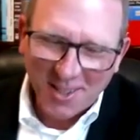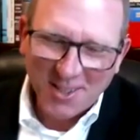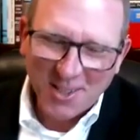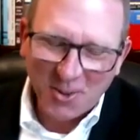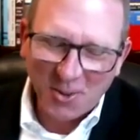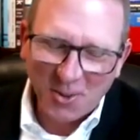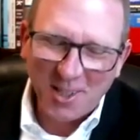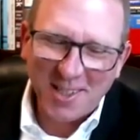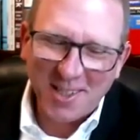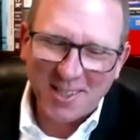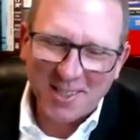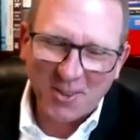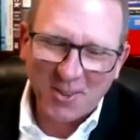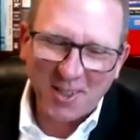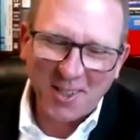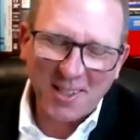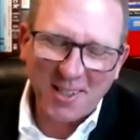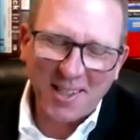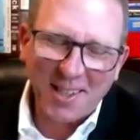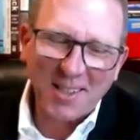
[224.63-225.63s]

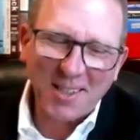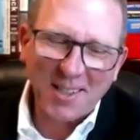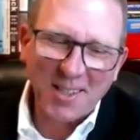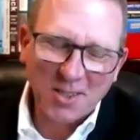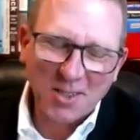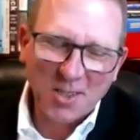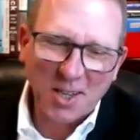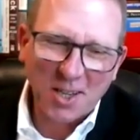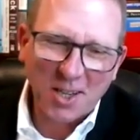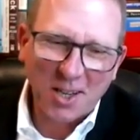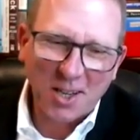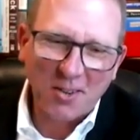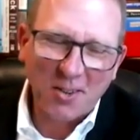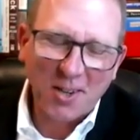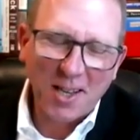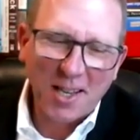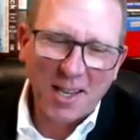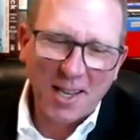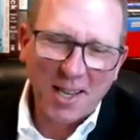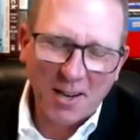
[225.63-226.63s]
29 years
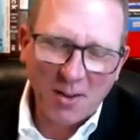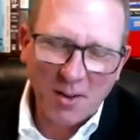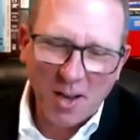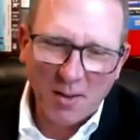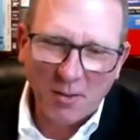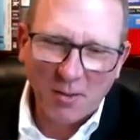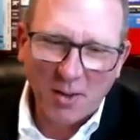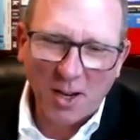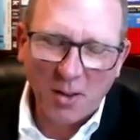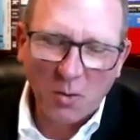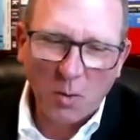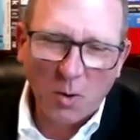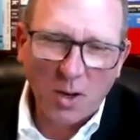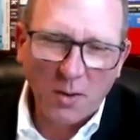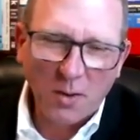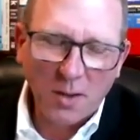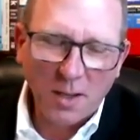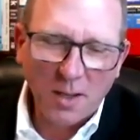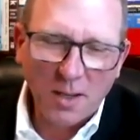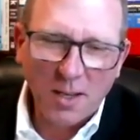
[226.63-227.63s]
ago, and I've gone through
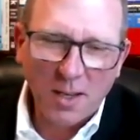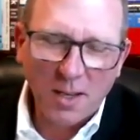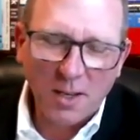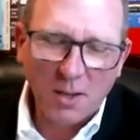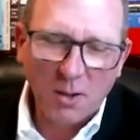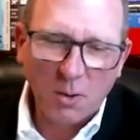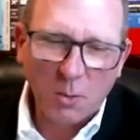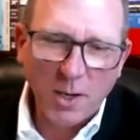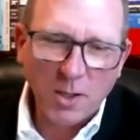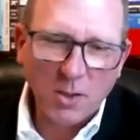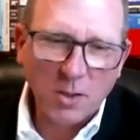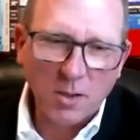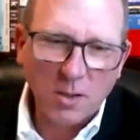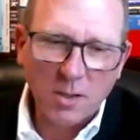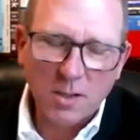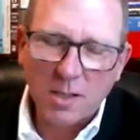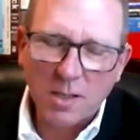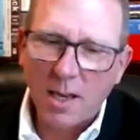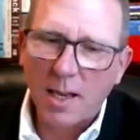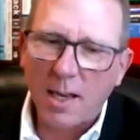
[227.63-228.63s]
all the
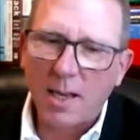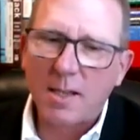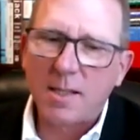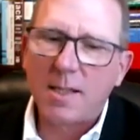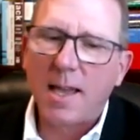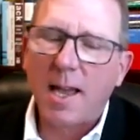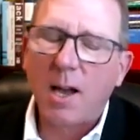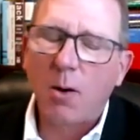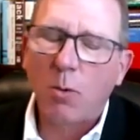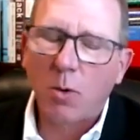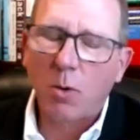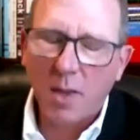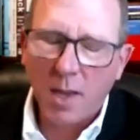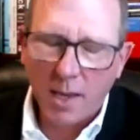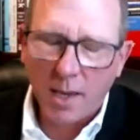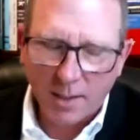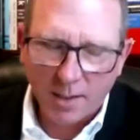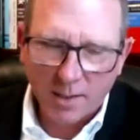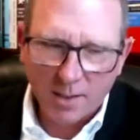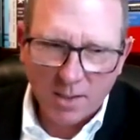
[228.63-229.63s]
iterations. And now with
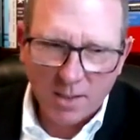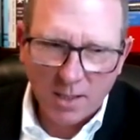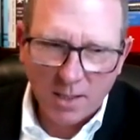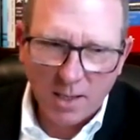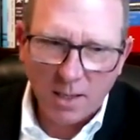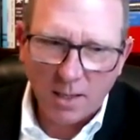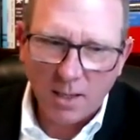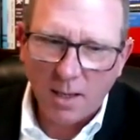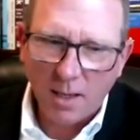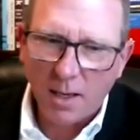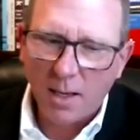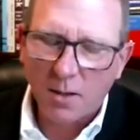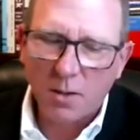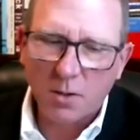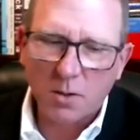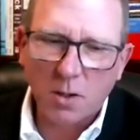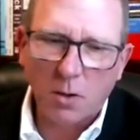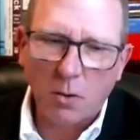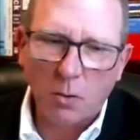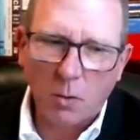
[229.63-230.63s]
NXT,
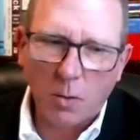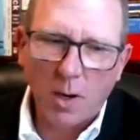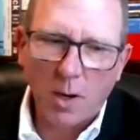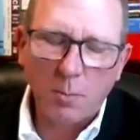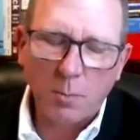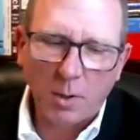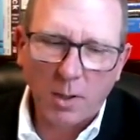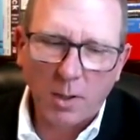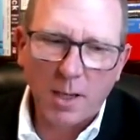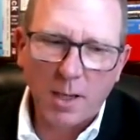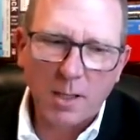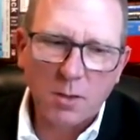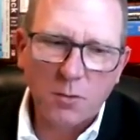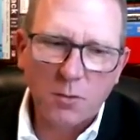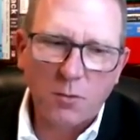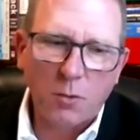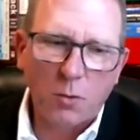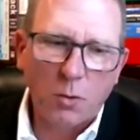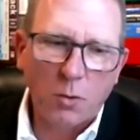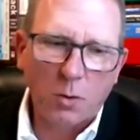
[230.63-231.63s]
there's a great
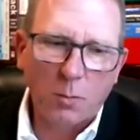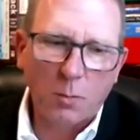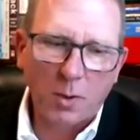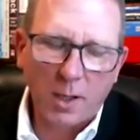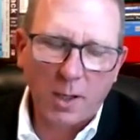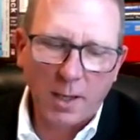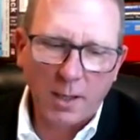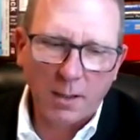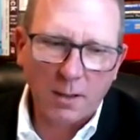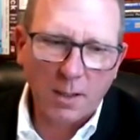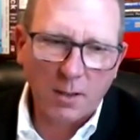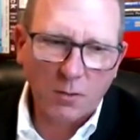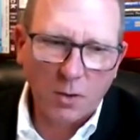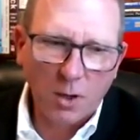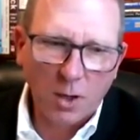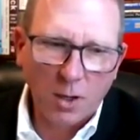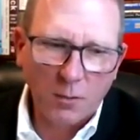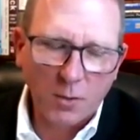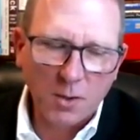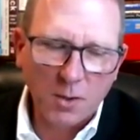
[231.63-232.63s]
place for planned gift
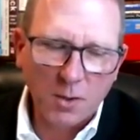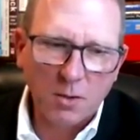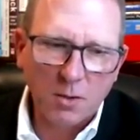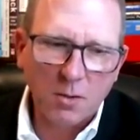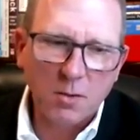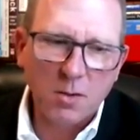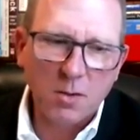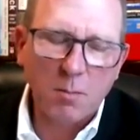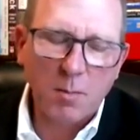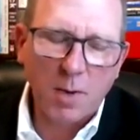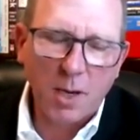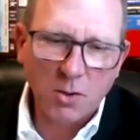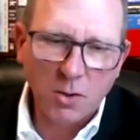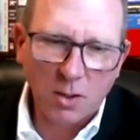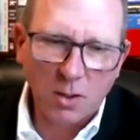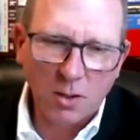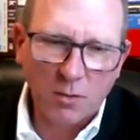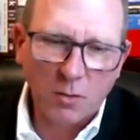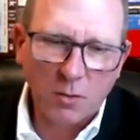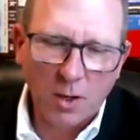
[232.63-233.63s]
officers and
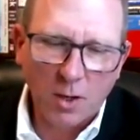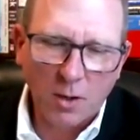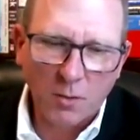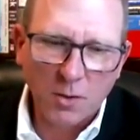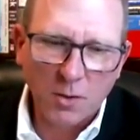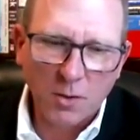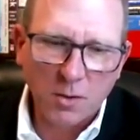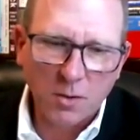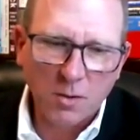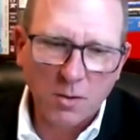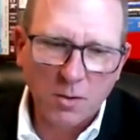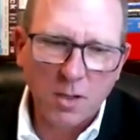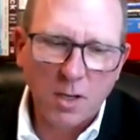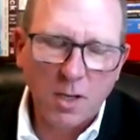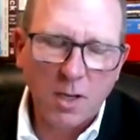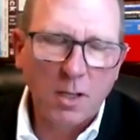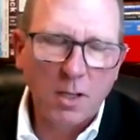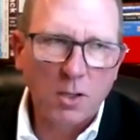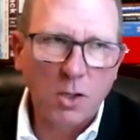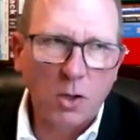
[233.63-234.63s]
major gift officers
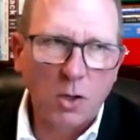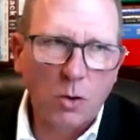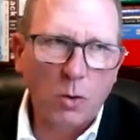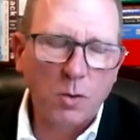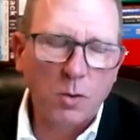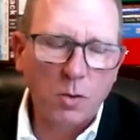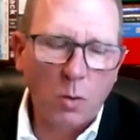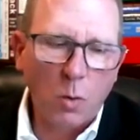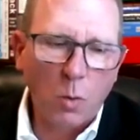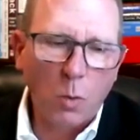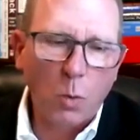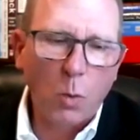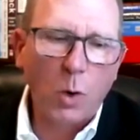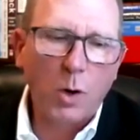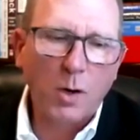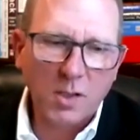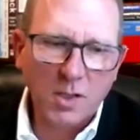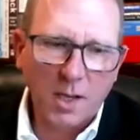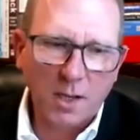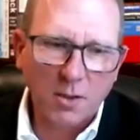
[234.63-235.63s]
to go into a
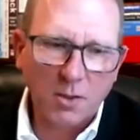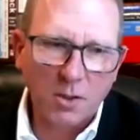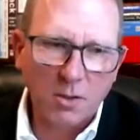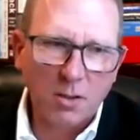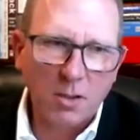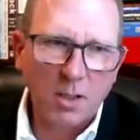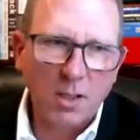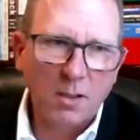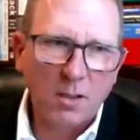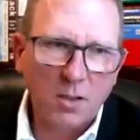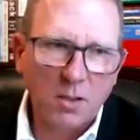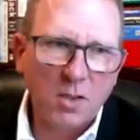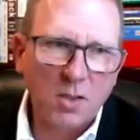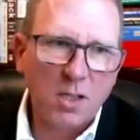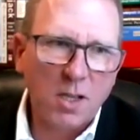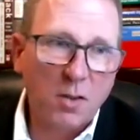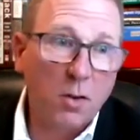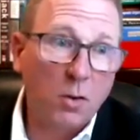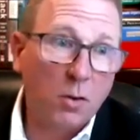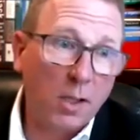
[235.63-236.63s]
work center to
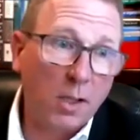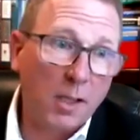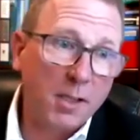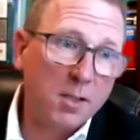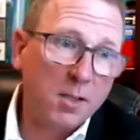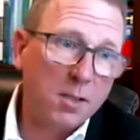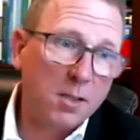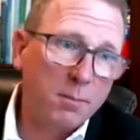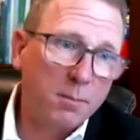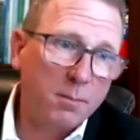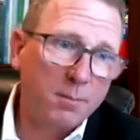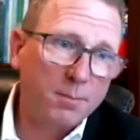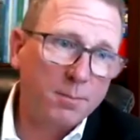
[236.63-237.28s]
see their list.